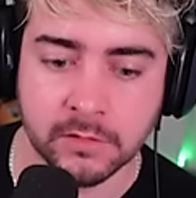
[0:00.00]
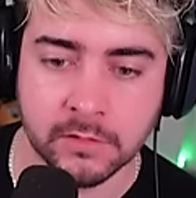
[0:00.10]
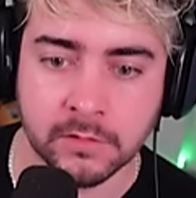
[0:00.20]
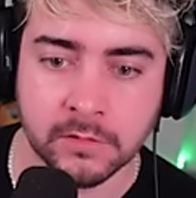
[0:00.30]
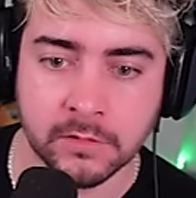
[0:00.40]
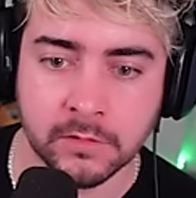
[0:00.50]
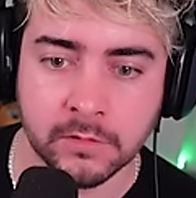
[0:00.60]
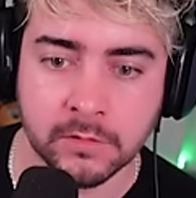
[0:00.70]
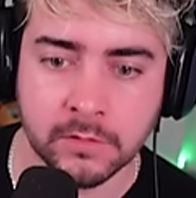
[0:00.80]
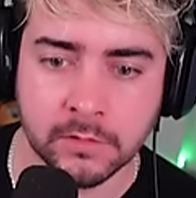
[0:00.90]

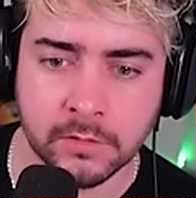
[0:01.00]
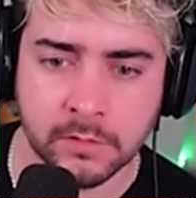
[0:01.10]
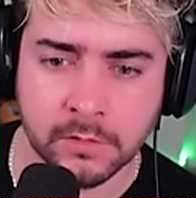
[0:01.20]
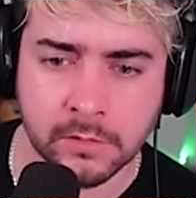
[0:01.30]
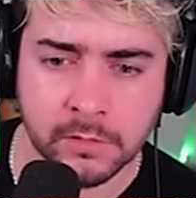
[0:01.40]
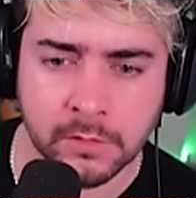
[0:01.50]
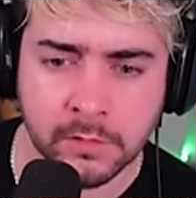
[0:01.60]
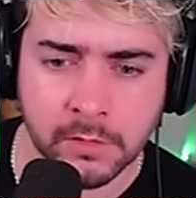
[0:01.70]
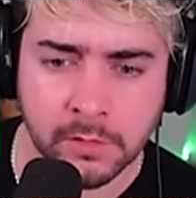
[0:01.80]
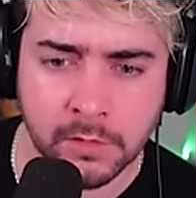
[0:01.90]
(silence)